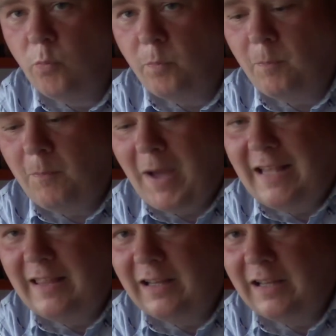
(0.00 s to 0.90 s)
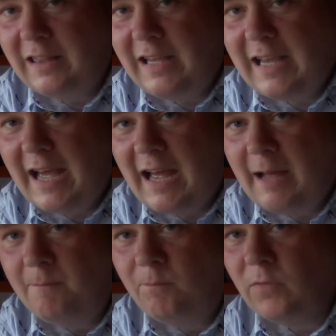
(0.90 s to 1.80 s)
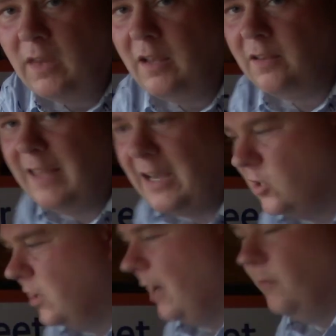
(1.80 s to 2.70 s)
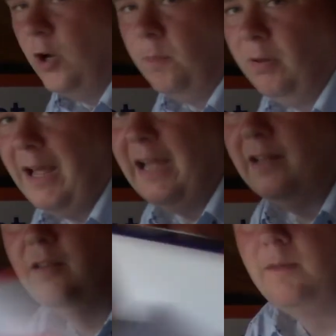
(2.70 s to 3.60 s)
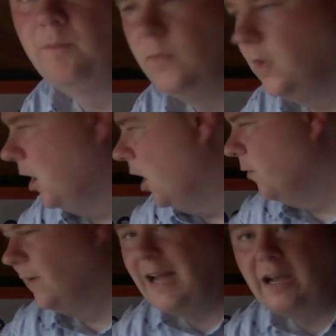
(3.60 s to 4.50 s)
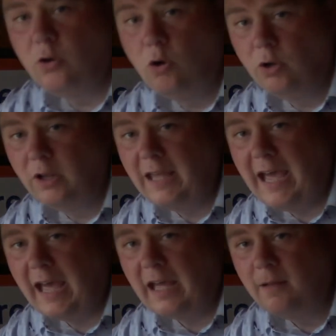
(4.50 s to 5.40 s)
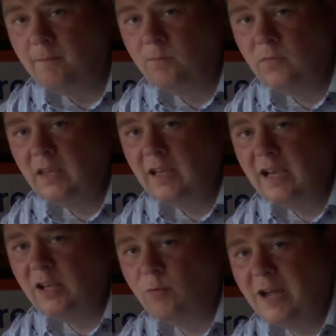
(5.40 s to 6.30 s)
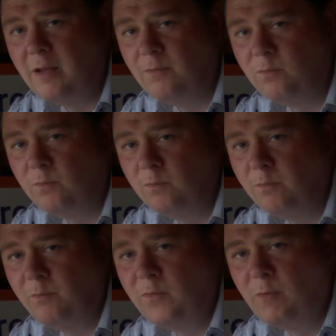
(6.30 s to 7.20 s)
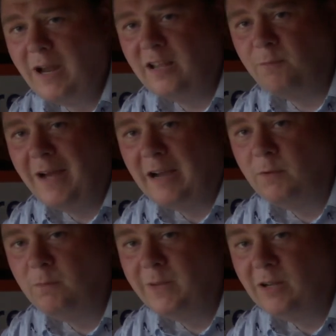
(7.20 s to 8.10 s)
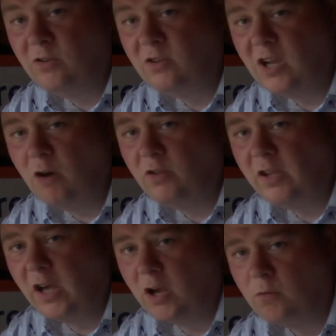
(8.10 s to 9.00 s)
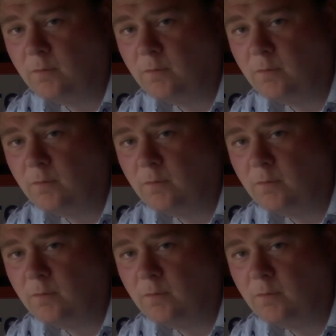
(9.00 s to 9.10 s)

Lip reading: Basically the section that I've got planned over in that corner there is where this Bachmann building's going to go.